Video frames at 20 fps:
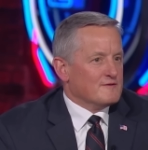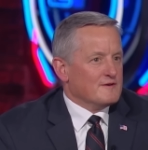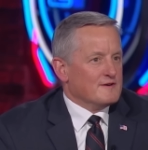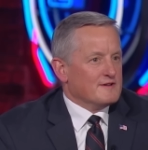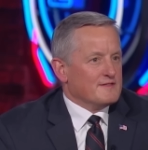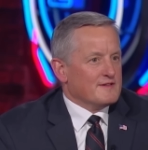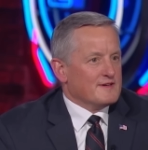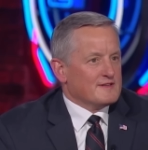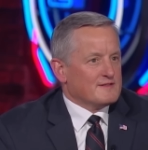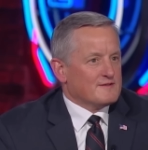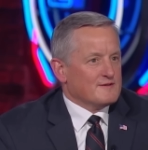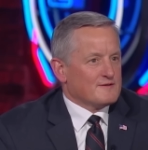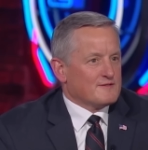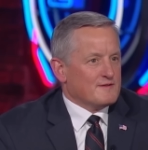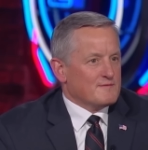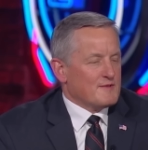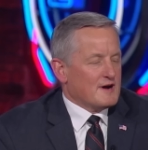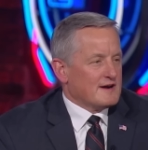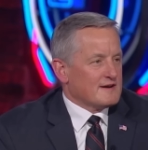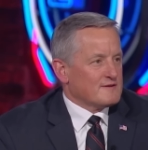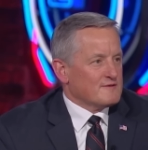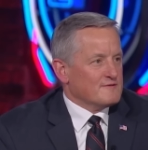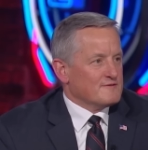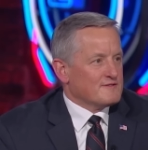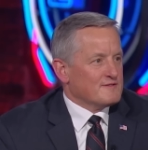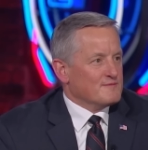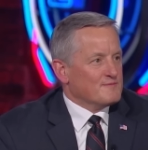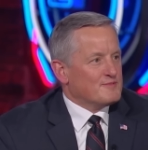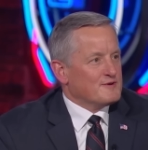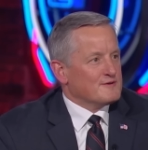and they took the migrants
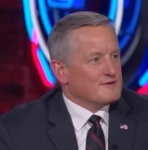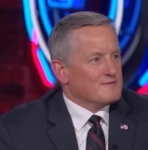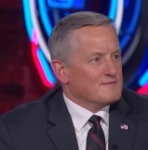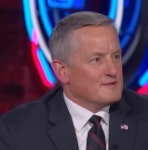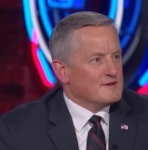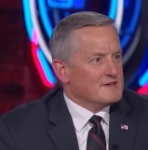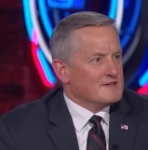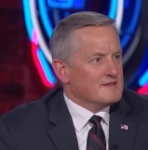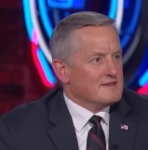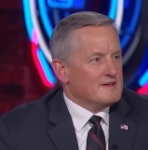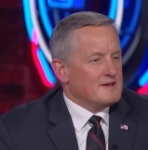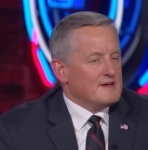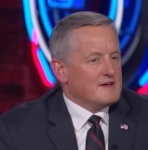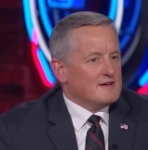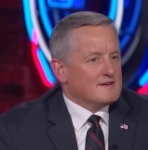and put them in